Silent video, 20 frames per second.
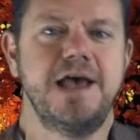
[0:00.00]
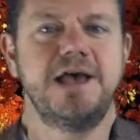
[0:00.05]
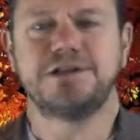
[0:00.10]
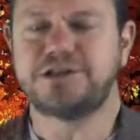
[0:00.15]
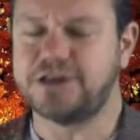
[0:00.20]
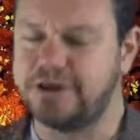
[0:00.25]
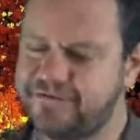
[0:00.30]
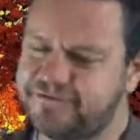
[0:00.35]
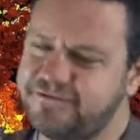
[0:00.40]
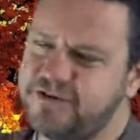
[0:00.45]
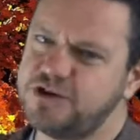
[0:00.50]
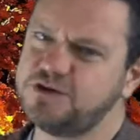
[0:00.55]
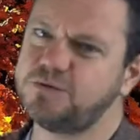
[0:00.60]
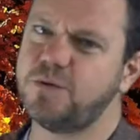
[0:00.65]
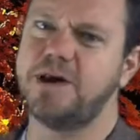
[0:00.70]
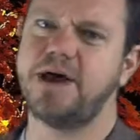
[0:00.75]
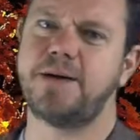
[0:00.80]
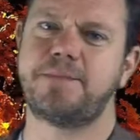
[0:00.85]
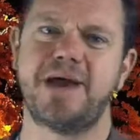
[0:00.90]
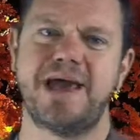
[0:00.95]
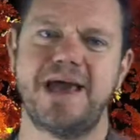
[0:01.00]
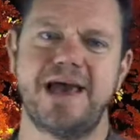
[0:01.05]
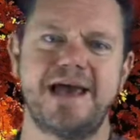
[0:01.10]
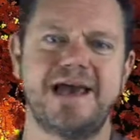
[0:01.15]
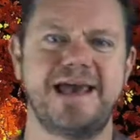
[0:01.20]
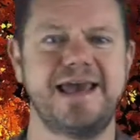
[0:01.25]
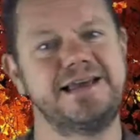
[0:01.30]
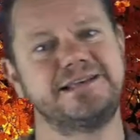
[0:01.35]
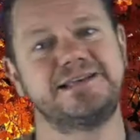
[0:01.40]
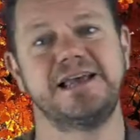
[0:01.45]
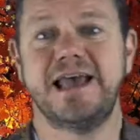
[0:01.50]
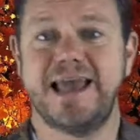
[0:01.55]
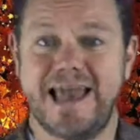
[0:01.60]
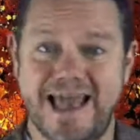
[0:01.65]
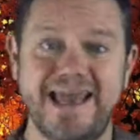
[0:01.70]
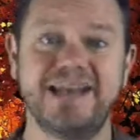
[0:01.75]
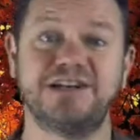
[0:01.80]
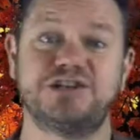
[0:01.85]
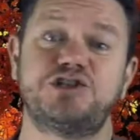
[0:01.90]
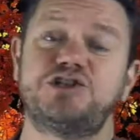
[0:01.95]
So the first one up here is,
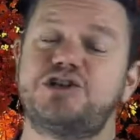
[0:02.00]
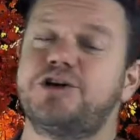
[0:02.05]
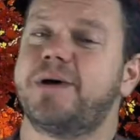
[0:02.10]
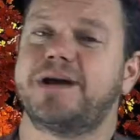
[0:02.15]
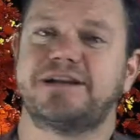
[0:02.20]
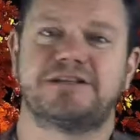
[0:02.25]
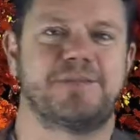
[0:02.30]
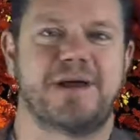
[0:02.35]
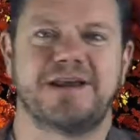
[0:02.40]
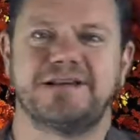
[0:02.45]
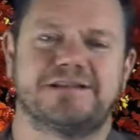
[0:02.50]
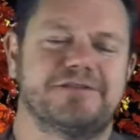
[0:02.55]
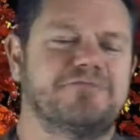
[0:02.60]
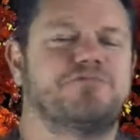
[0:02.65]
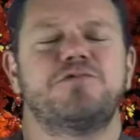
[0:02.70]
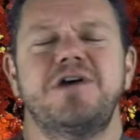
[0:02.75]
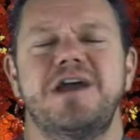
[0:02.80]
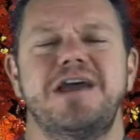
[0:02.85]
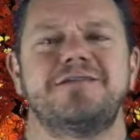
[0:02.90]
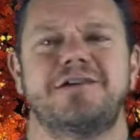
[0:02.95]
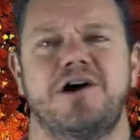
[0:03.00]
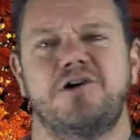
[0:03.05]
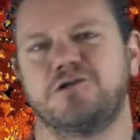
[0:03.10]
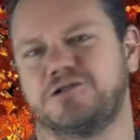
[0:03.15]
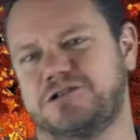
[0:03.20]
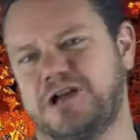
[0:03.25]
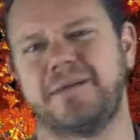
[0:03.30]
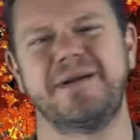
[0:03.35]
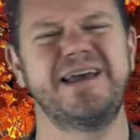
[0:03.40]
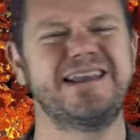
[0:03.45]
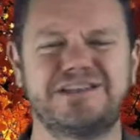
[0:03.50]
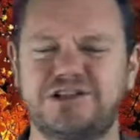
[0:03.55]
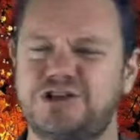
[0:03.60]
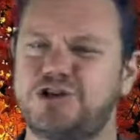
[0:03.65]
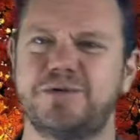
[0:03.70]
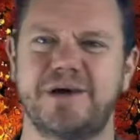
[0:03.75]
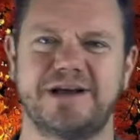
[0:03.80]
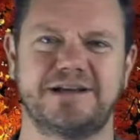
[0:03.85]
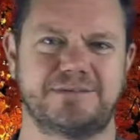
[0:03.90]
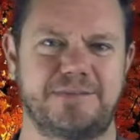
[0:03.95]
it's too expensive. We hear that all the time, it's
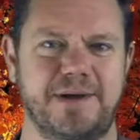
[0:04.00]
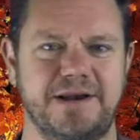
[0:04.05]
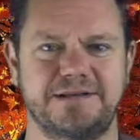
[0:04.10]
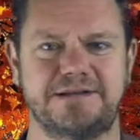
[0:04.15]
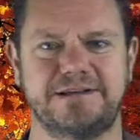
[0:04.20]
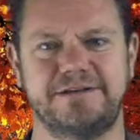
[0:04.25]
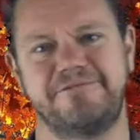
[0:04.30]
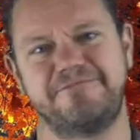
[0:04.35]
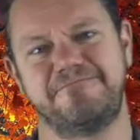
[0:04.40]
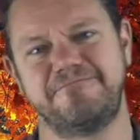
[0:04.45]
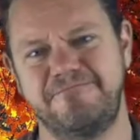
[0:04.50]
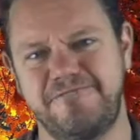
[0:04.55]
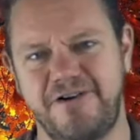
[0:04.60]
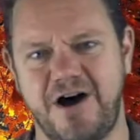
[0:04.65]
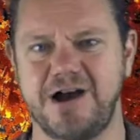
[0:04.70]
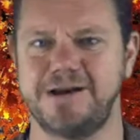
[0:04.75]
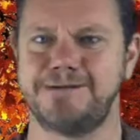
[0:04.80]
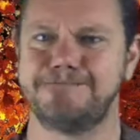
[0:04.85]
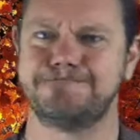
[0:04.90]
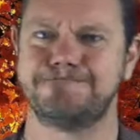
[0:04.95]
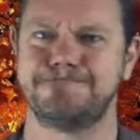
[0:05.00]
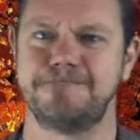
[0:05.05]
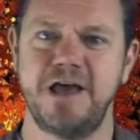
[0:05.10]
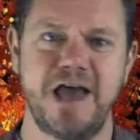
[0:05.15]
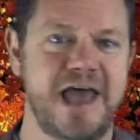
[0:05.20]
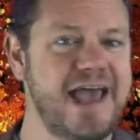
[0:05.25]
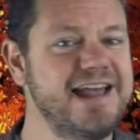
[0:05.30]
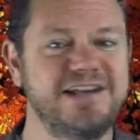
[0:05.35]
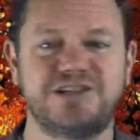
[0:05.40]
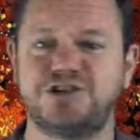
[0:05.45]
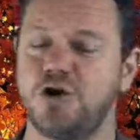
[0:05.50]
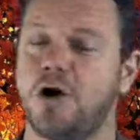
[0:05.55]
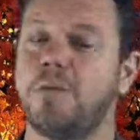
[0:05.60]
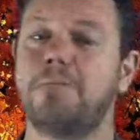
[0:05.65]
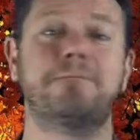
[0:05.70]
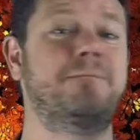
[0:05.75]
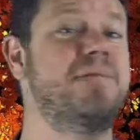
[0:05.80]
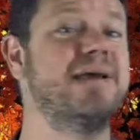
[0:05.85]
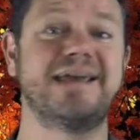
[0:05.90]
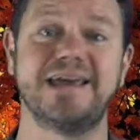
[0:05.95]
too expensive. Fine. It's
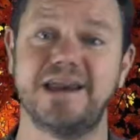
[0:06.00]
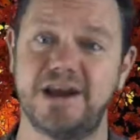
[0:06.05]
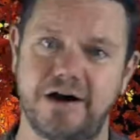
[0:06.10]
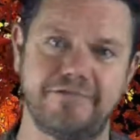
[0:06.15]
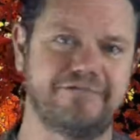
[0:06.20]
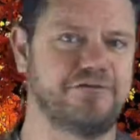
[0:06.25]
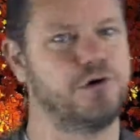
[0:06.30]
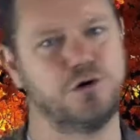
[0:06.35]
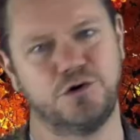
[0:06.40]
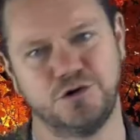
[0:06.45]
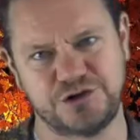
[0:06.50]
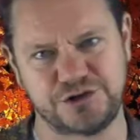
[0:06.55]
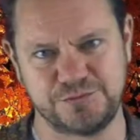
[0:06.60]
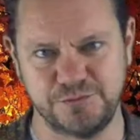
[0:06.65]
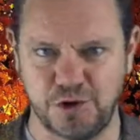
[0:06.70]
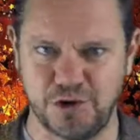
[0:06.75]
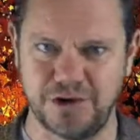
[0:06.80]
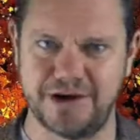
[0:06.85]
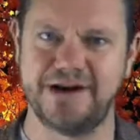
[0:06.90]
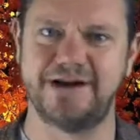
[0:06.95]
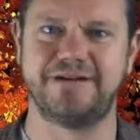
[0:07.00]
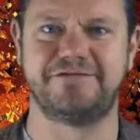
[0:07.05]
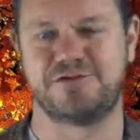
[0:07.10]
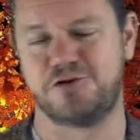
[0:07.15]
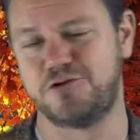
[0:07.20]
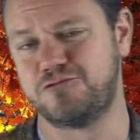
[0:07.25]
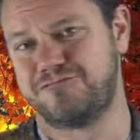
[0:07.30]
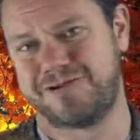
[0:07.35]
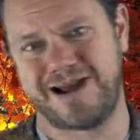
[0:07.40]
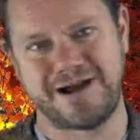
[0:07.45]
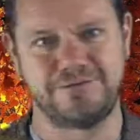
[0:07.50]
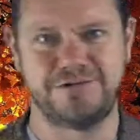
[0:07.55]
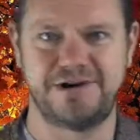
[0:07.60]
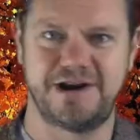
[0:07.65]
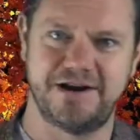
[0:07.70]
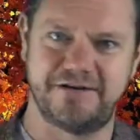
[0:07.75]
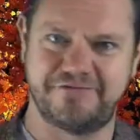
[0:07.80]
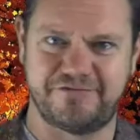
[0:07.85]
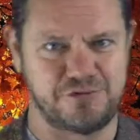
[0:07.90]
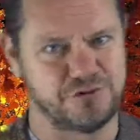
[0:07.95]
not big enough or small enough or round
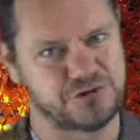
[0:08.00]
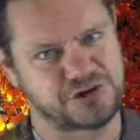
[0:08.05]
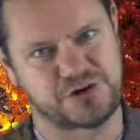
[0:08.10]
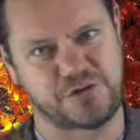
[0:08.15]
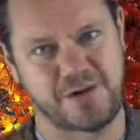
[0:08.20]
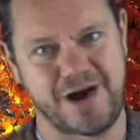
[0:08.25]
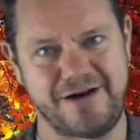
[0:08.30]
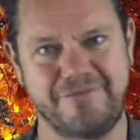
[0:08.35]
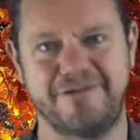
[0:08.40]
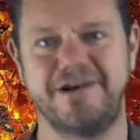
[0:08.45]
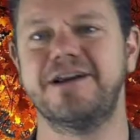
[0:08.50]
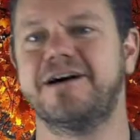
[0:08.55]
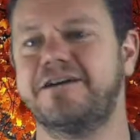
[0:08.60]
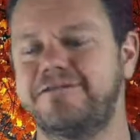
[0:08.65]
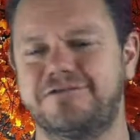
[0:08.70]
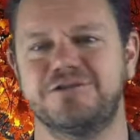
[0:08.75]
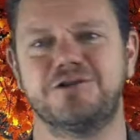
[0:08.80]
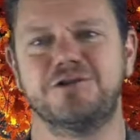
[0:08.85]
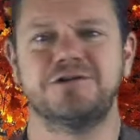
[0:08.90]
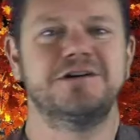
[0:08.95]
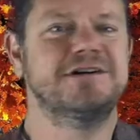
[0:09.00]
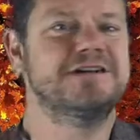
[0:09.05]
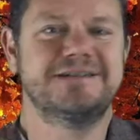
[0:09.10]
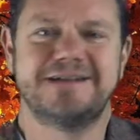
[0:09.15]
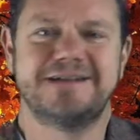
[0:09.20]
enough or square enough or